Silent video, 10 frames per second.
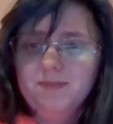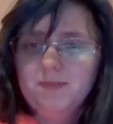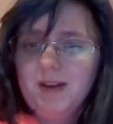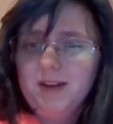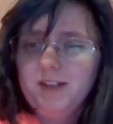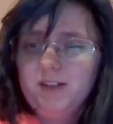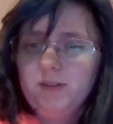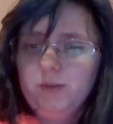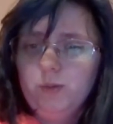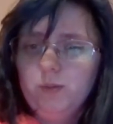I need
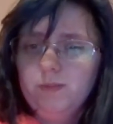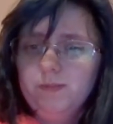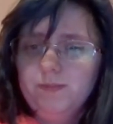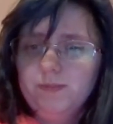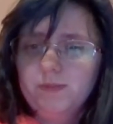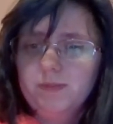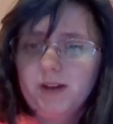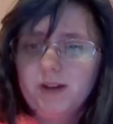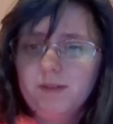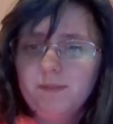to
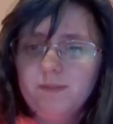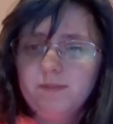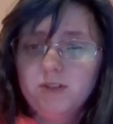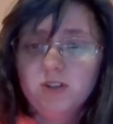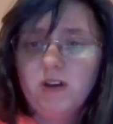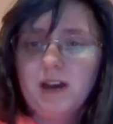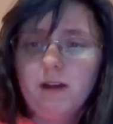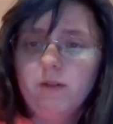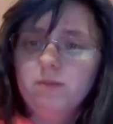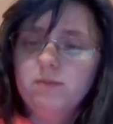sort
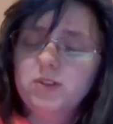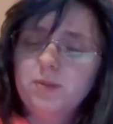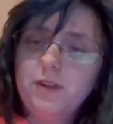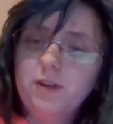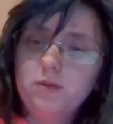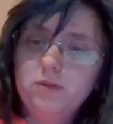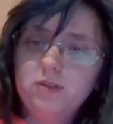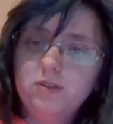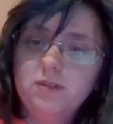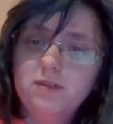out some of those.